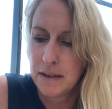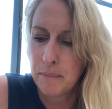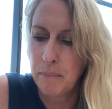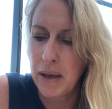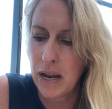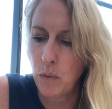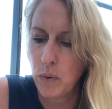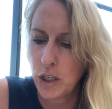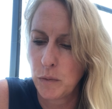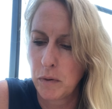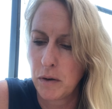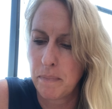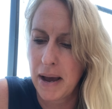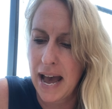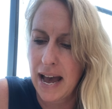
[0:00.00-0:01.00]
Ben
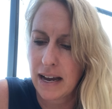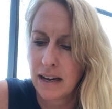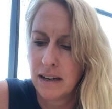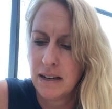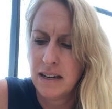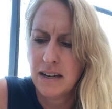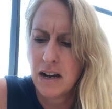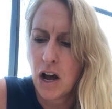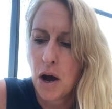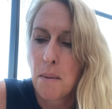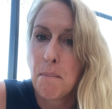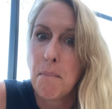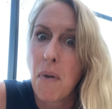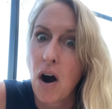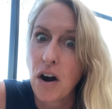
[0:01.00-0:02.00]
whispered back.
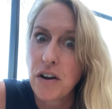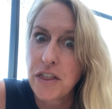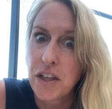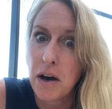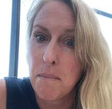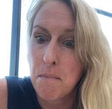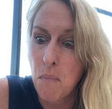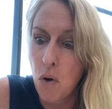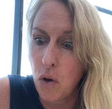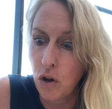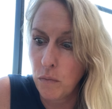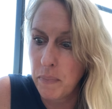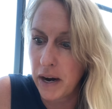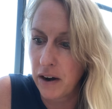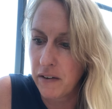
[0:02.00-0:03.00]
"Martha
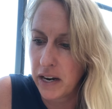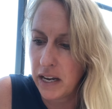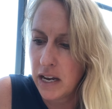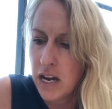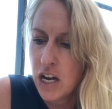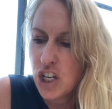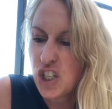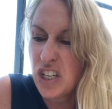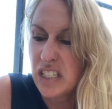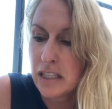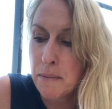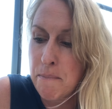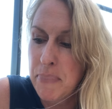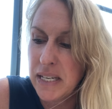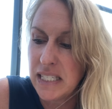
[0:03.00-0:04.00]
Mulberry. She's the
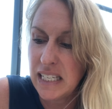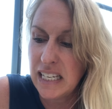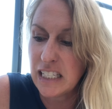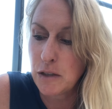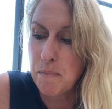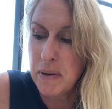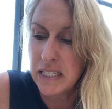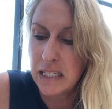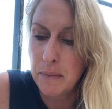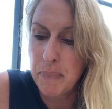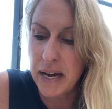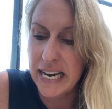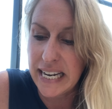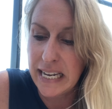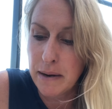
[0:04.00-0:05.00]
busiest
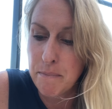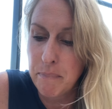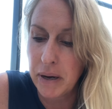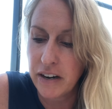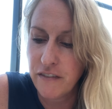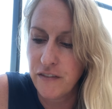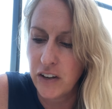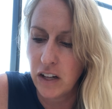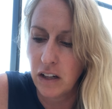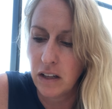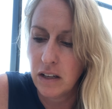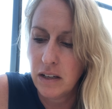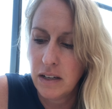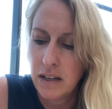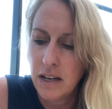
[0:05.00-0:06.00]
busybody in Buttonville."
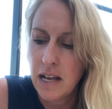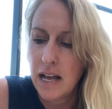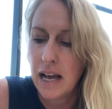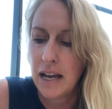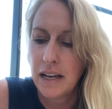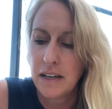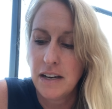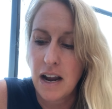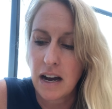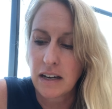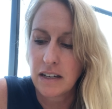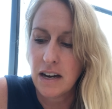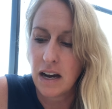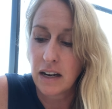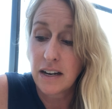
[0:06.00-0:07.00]
"Knock,
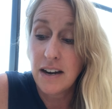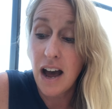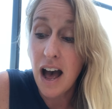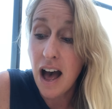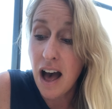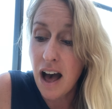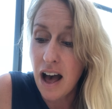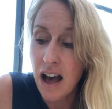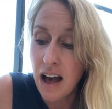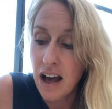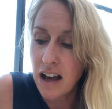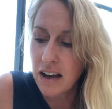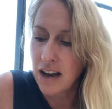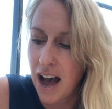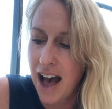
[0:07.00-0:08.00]
knock,
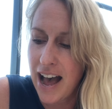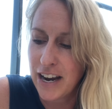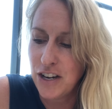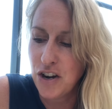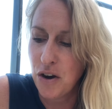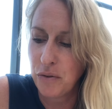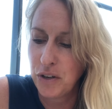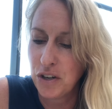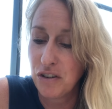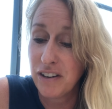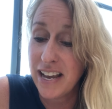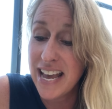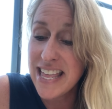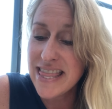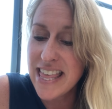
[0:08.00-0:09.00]
knock. I know you're
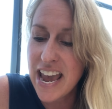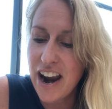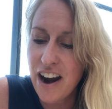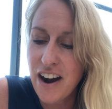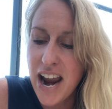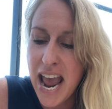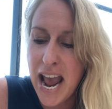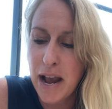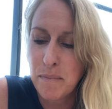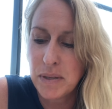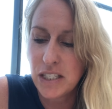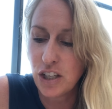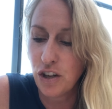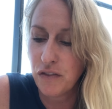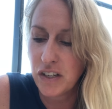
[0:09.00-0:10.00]
in there, Abe
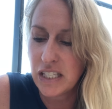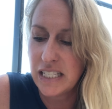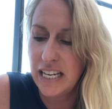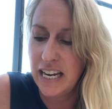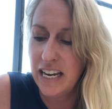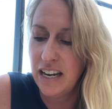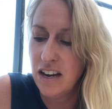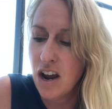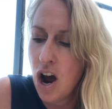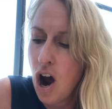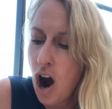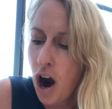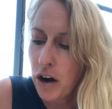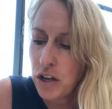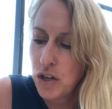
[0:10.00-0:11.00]
Silverstein.
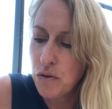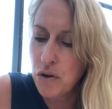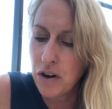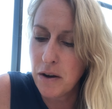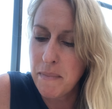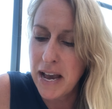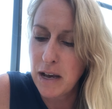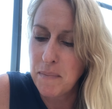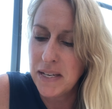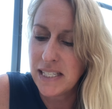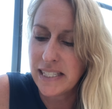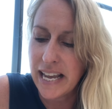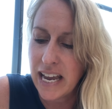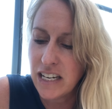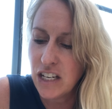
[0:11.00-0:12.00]
Are you going to make me
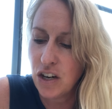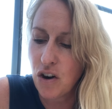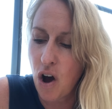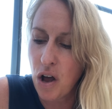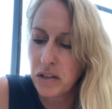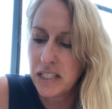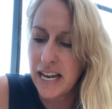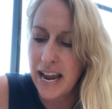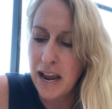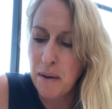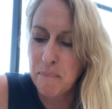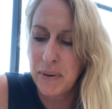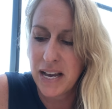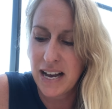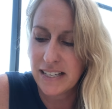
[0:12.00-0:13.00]
stand here all day?
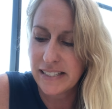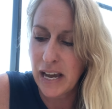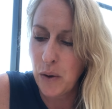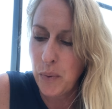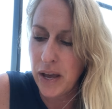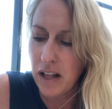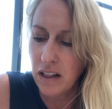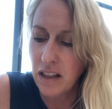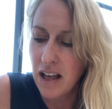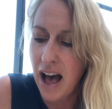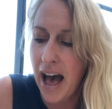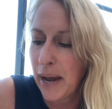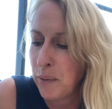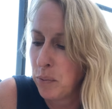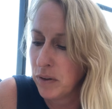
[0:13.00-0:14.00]
Because I will.
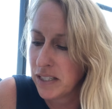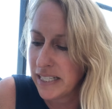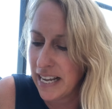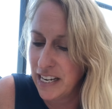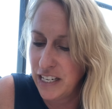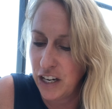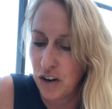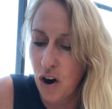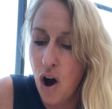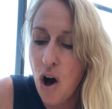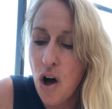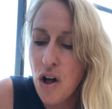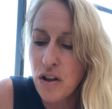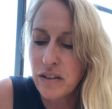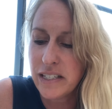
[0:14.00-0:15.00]
I will stand here
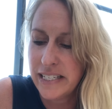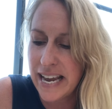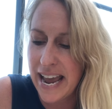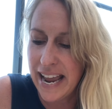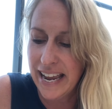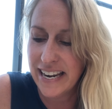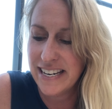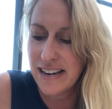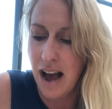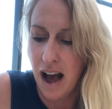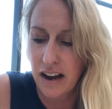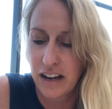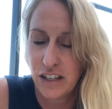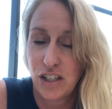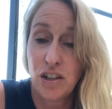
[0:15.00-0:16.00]
all day and knock
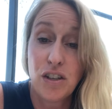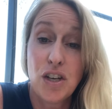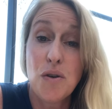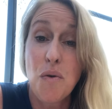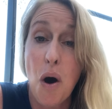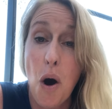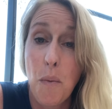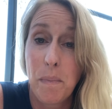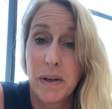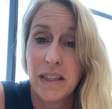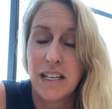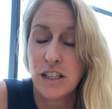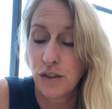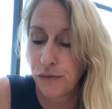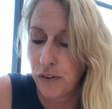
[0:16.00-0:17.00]
until you open
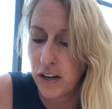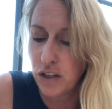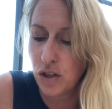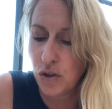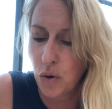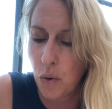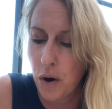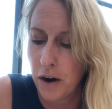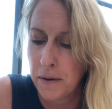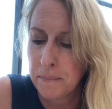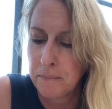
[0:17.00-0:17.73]
this front door."